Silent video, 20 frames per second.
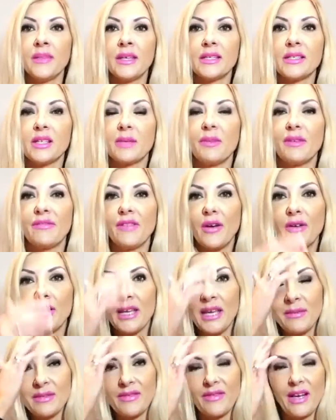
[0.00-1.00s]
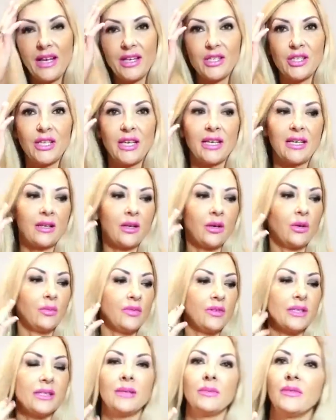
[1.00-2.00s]
So my phone keeps flashing,
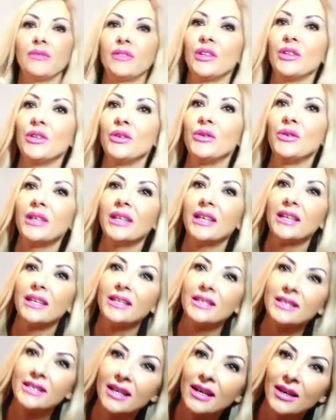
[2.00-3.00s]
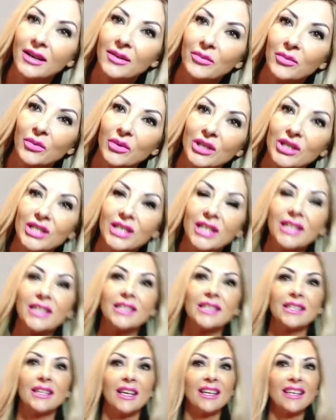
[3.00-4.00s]
obviously with the New Year's
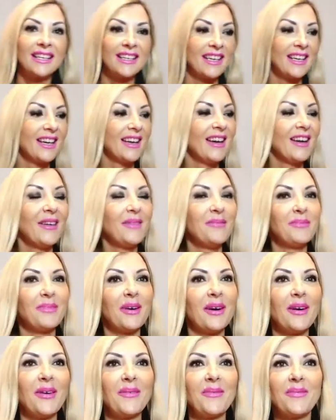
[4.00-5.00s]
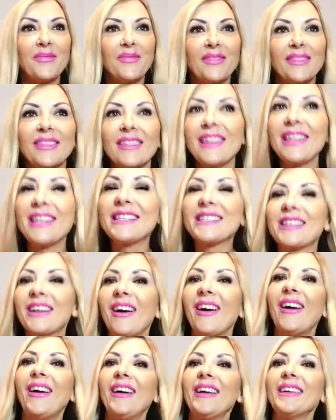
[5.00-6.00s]
wishes, but this
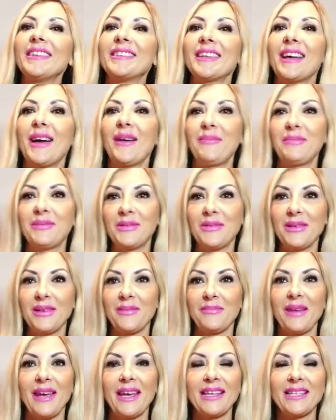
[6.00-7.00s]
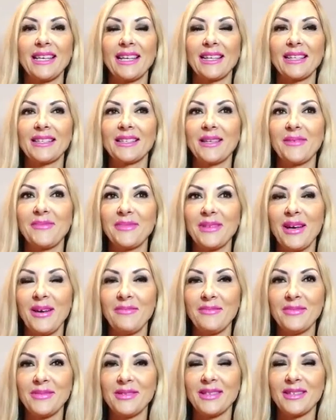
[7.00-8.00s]
guy is absolutely amazing, and
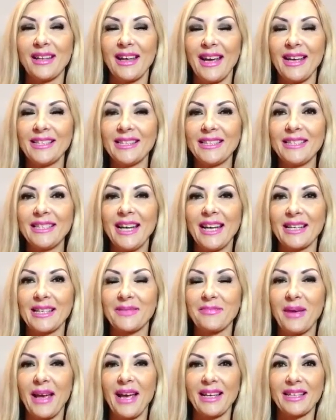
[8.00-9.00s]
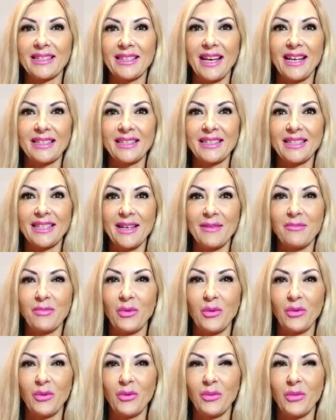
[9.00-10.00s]
sometimes like, I didn't expect that I'd see him
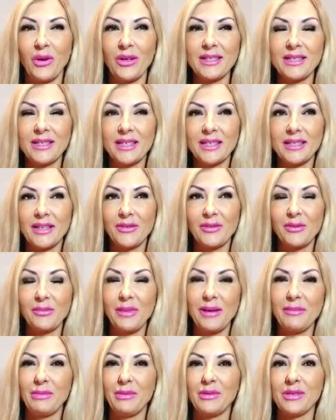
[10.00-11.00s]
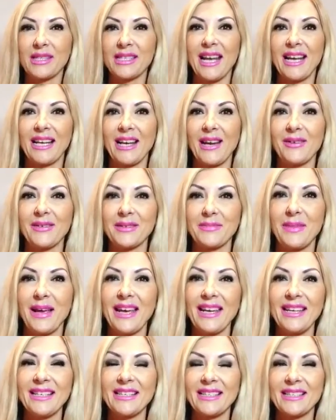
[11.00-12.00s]
more than once, because I thought maybe we'd just hang out as
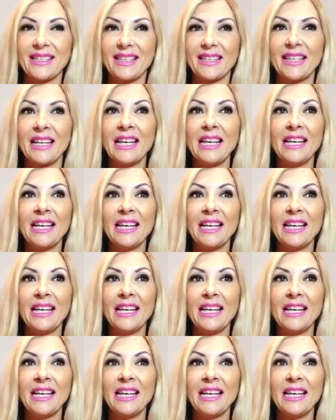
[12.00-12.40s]
mates, and